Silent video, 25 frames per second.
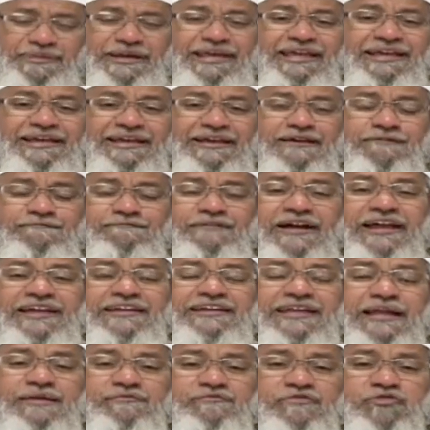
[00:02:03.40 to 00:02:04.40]
pray
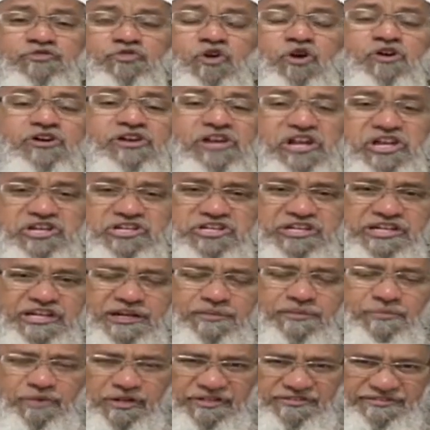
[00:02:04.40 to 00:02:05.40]
5 times with congregation
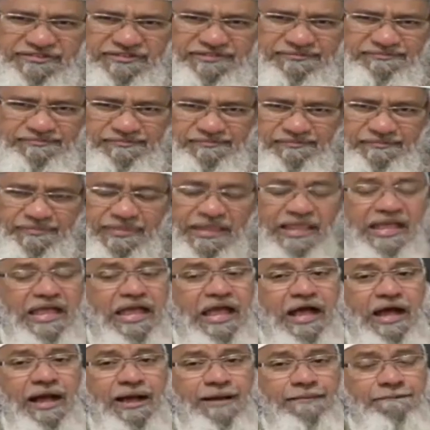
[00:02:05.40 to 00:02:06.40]
in the mosque.
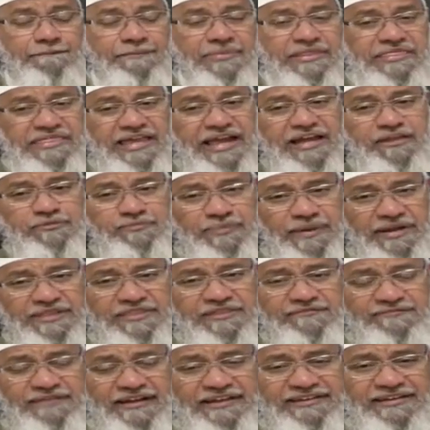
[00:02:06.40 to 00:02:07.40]
Besides
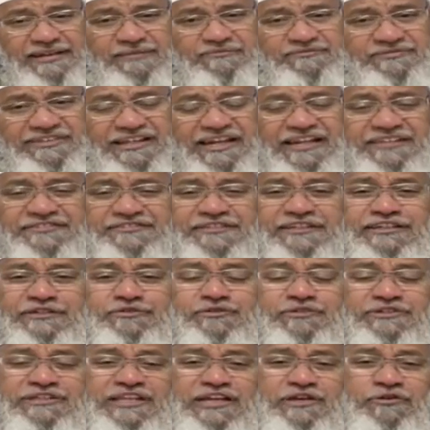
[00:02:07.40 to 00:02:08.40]
praying the 5 times salah, see
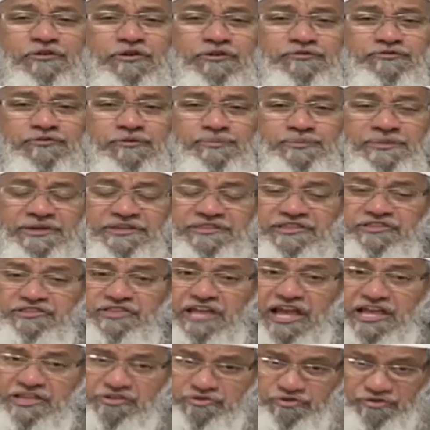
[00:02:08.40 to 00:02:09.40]
to it that you also pray the
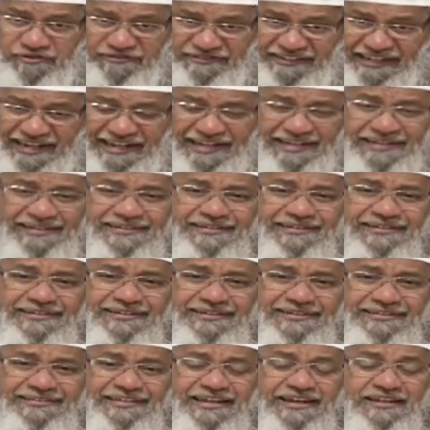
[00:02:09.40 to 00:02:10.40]
tahajjud salah,
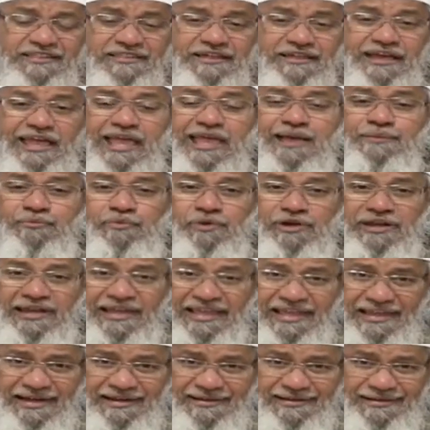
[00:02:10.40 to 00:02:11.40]
that is the qiyamul
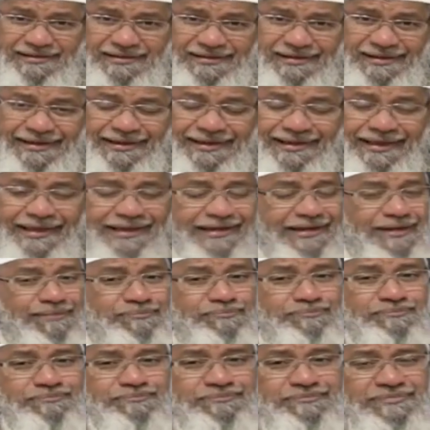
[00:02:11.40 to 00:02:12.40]
layl, get
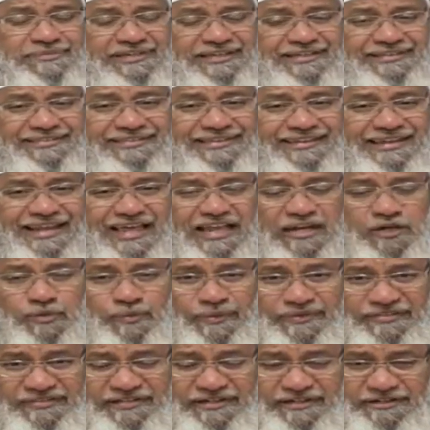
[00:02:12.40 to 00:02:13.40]
up in the last
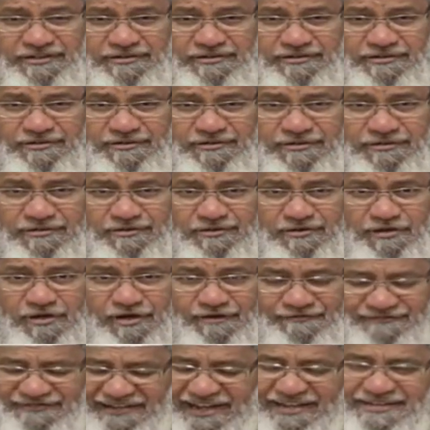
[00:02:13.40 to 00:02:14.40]
1/3
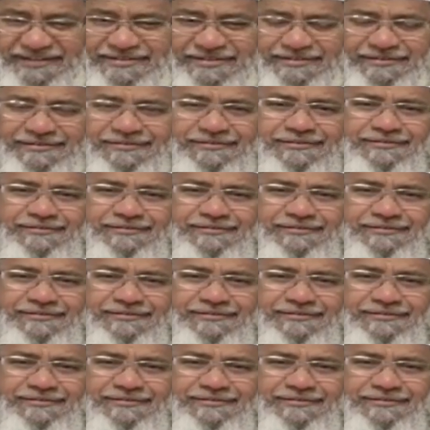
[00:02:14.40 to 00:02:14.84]
of night,